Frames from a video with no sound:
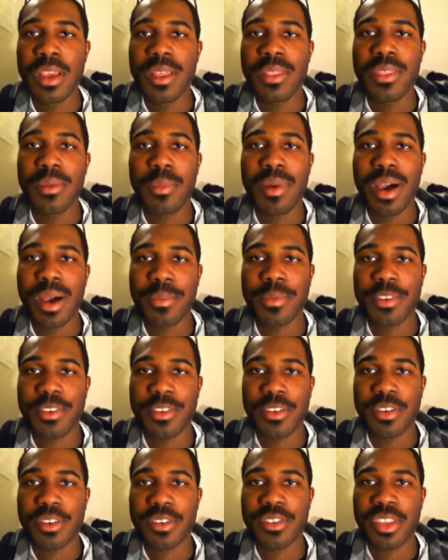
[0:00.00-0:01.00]
the
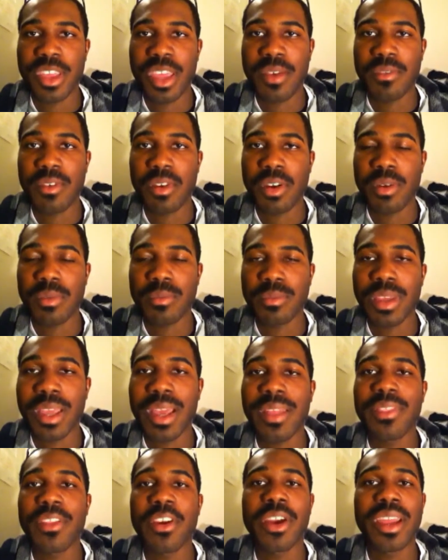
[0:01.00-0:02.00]
mobsters have
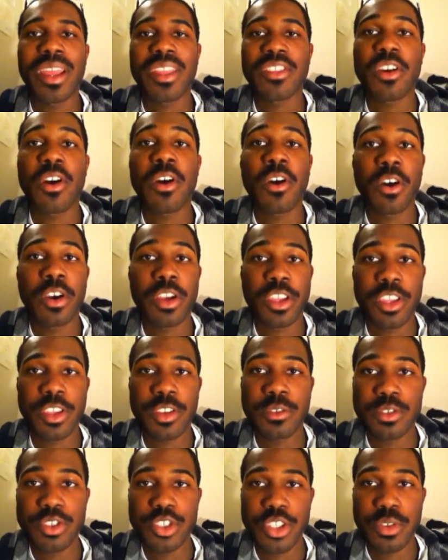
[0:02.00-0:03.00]
gotten their hands on
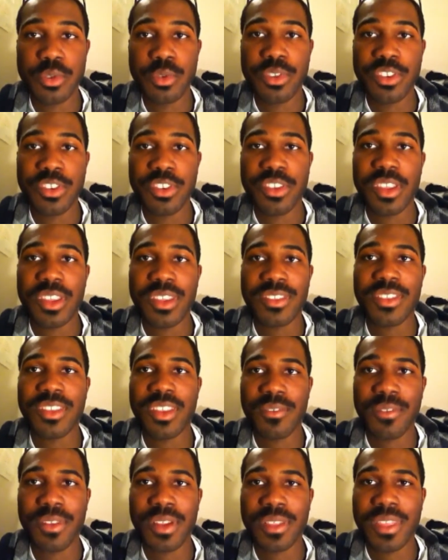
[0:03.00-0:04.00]
Q-Juice and
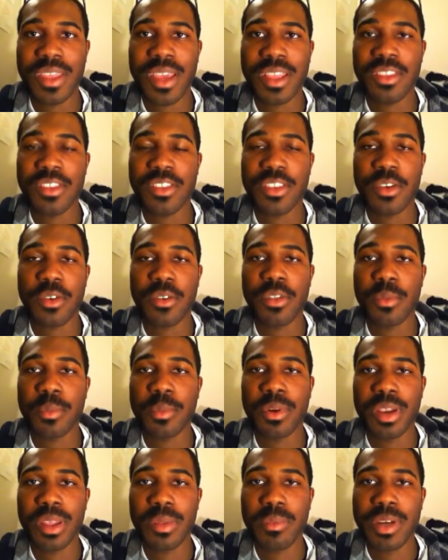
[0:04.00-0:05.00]
stuff like that, and so they're
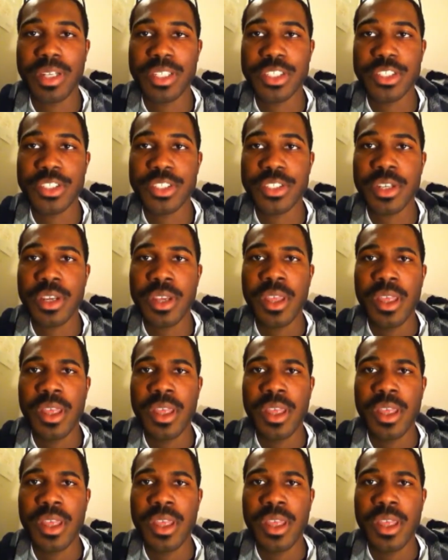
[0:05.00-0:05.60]
pretty much